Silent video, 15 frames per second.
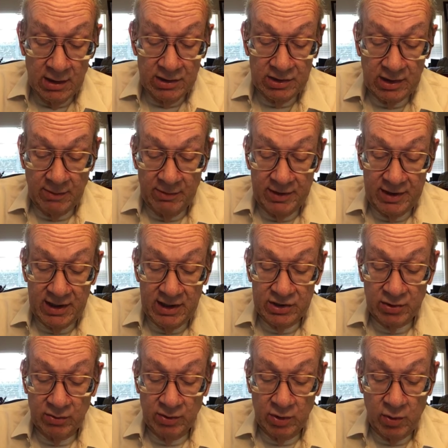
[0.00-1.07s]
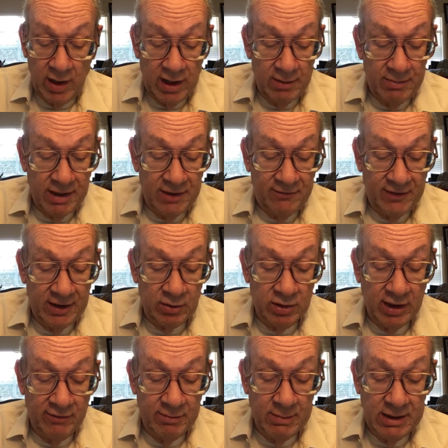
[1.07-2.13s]
Some of these are required by the federal
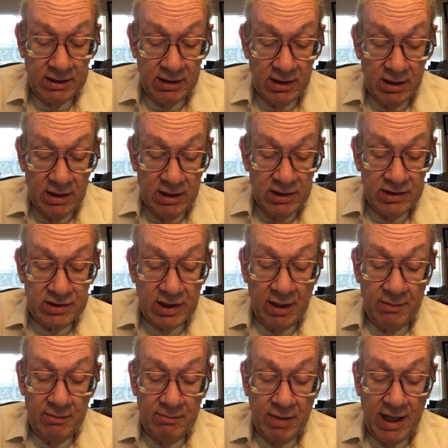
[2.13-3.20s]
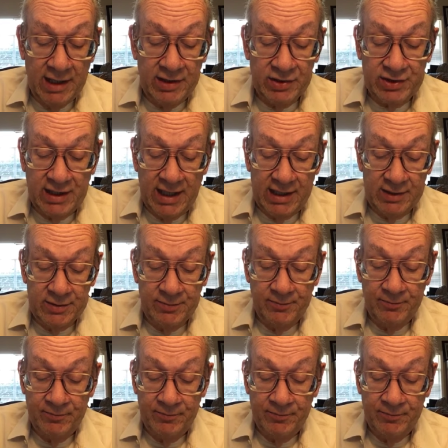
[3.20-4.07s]
government, some by the state.